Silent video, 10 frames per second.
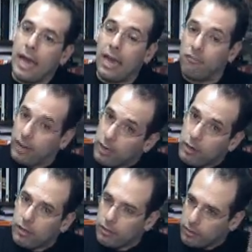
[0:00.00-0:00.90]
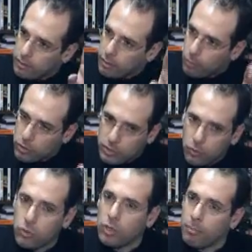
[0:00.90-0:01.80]
And the most
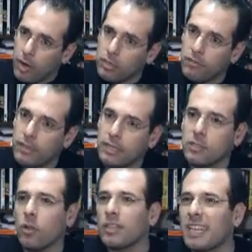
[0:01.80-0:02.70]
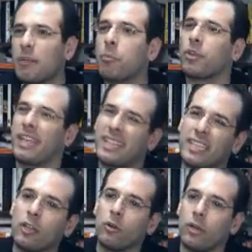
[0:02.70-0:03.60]
crucial part of it is not in
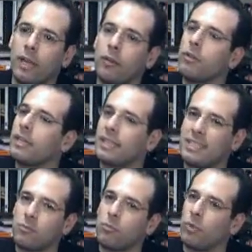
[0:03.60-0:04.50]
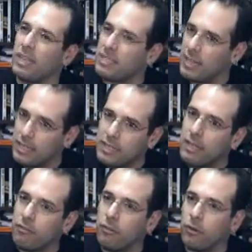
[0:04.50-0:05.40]
protecting oil. I don't think that's what Israel is
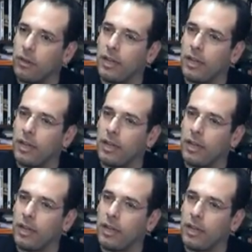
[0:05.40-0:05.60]
there for.